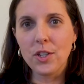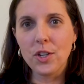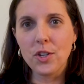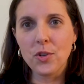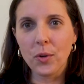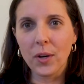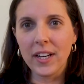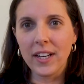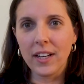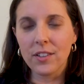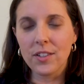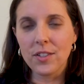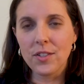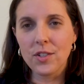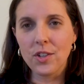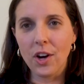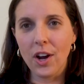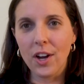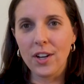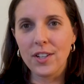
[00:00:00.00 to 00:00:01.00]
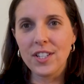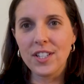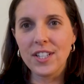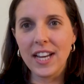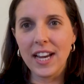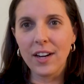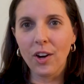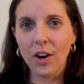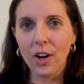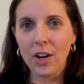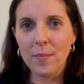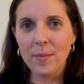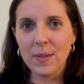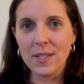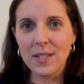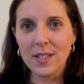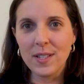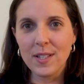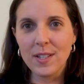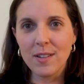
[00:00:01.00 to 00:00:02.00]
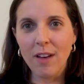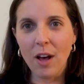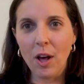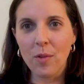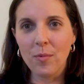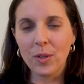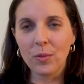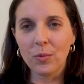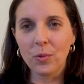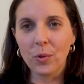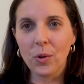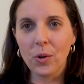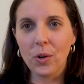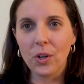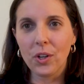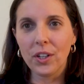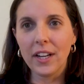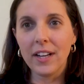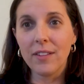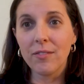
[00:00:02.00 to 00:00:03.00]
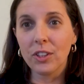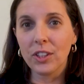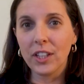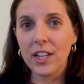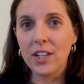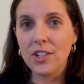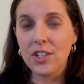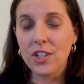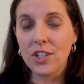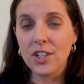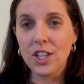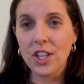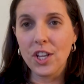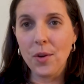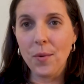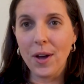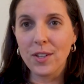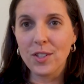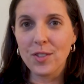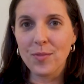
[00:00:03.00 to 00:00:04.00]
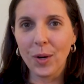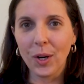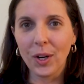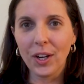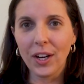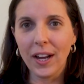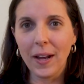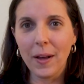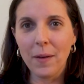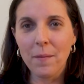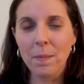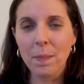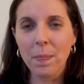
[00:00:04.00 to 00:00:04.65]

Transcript: to join EllisDon to take on a business development role in relation to the US market.